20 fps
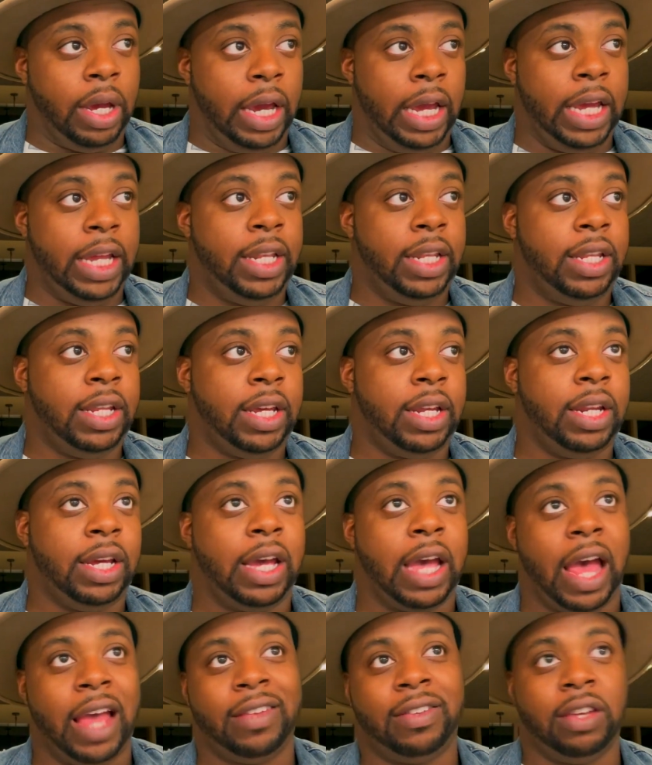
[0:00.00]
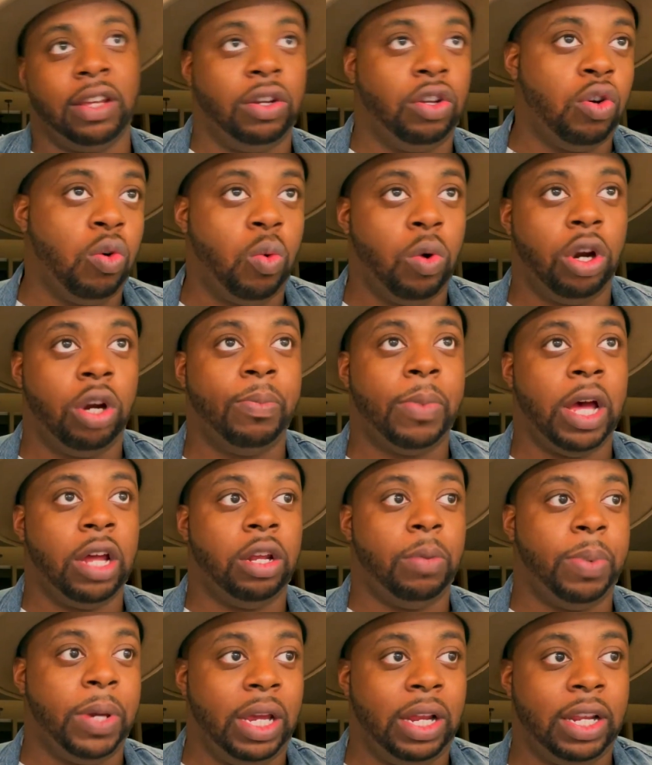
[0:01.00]
and then the guy said, "Don't worry about
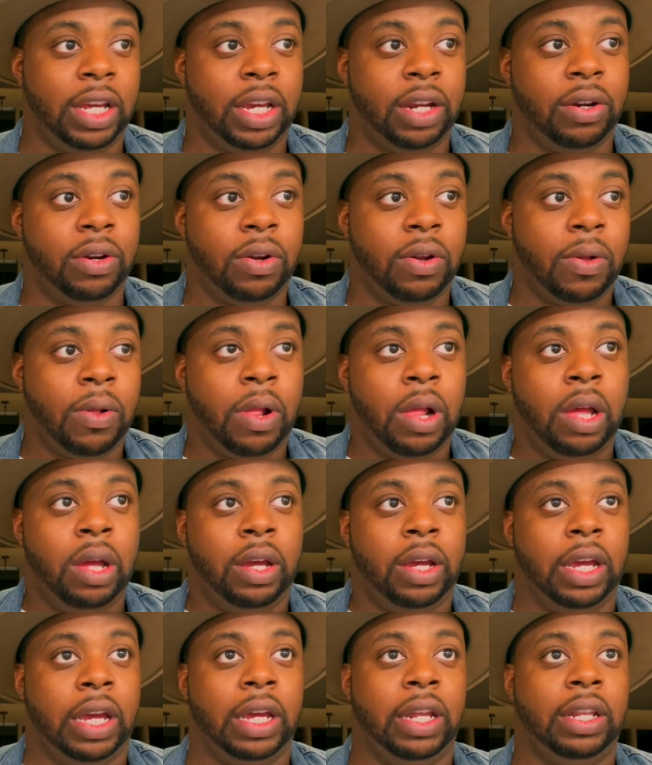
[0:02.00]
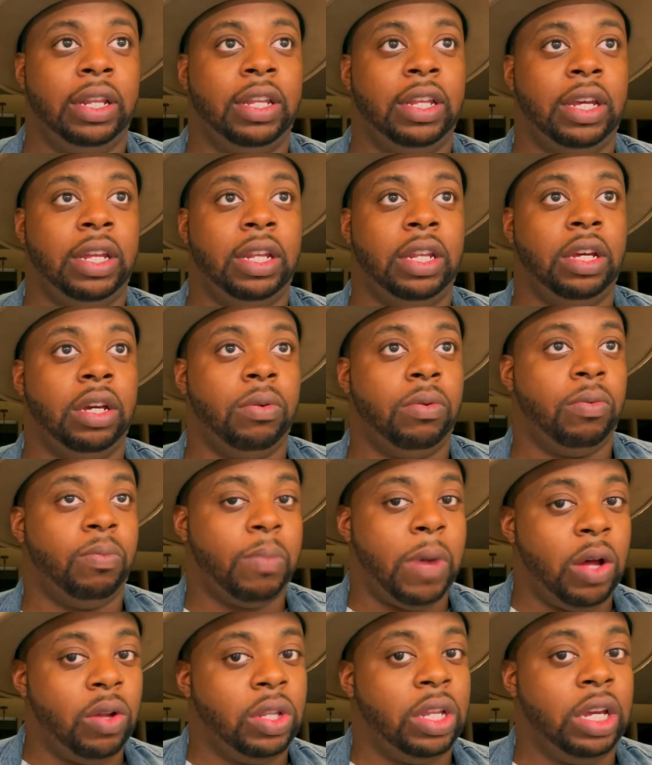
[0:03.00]
it, pay later." And then the
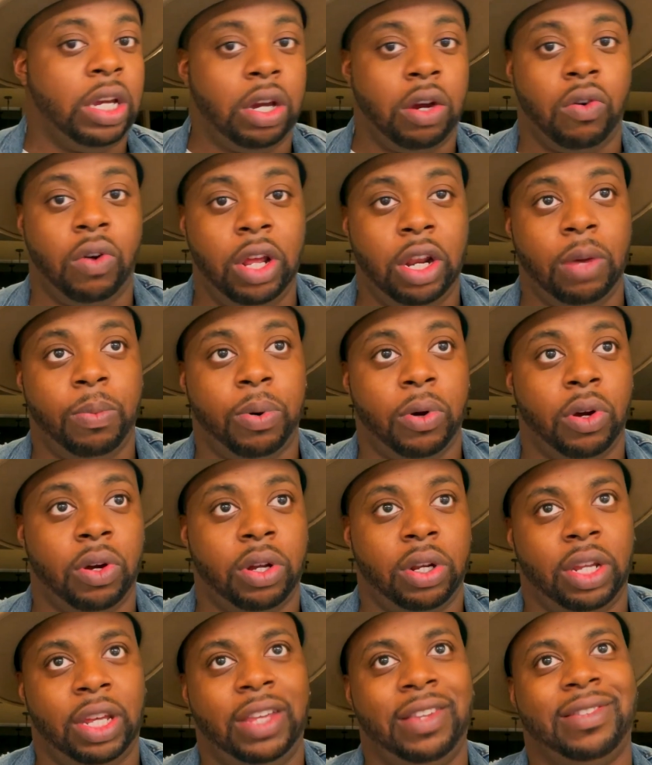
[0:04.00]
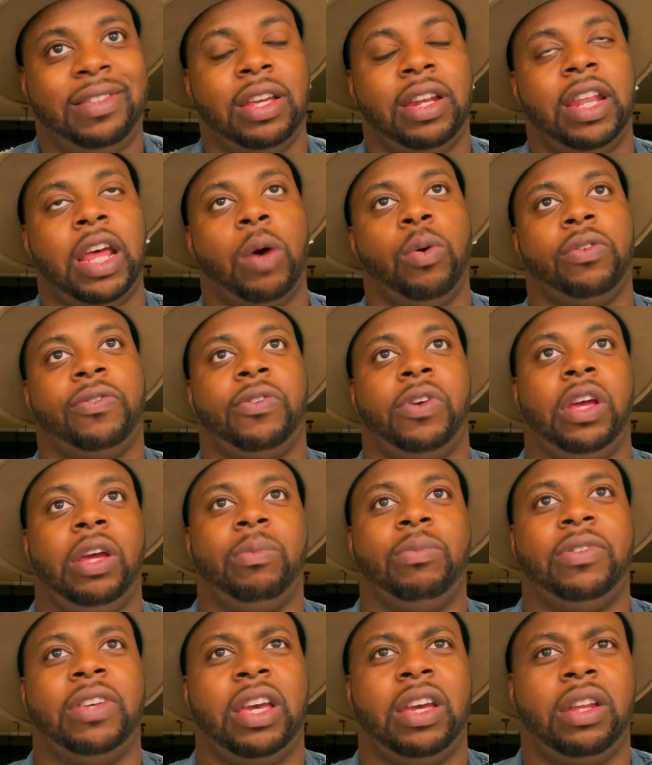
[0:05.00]
amount they agreed upon, he said that was for
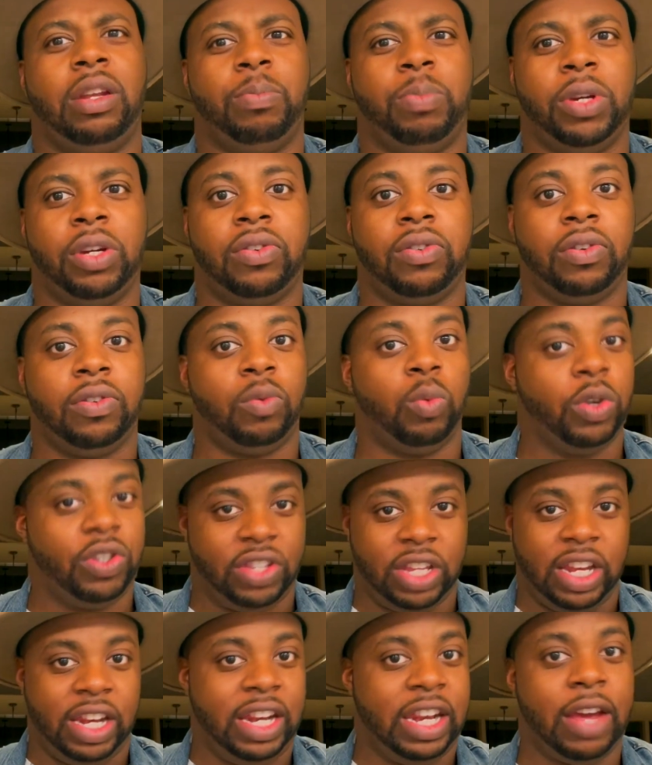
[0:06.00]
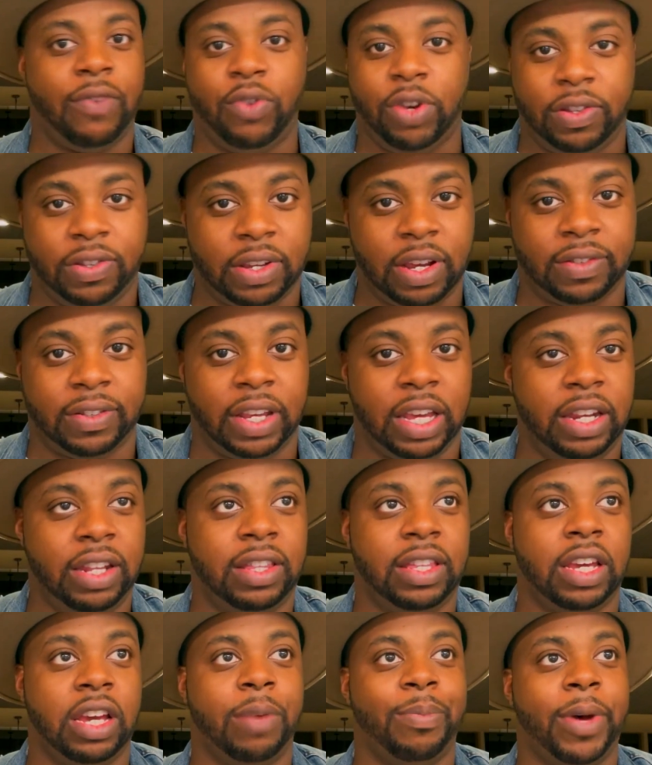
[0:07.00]
him taking the pictures, which they never discussed
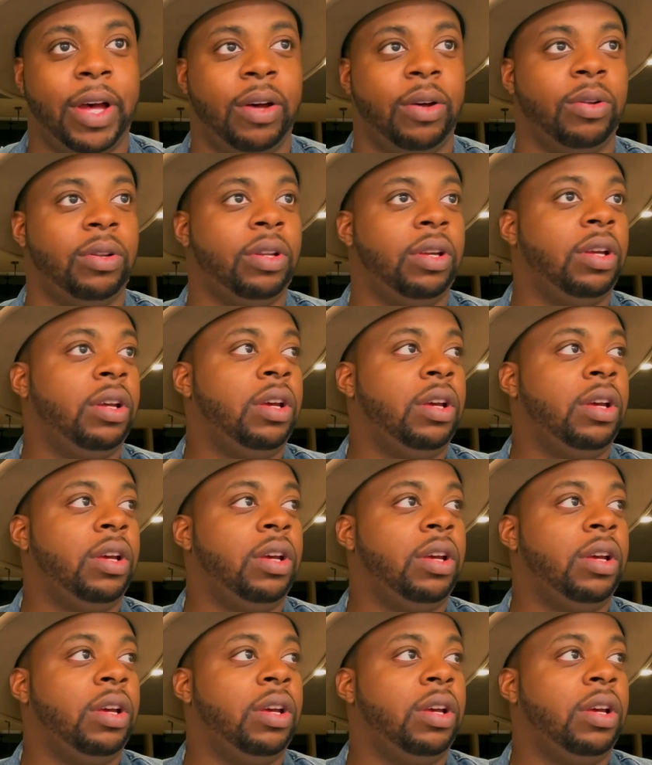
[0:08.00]
anything about.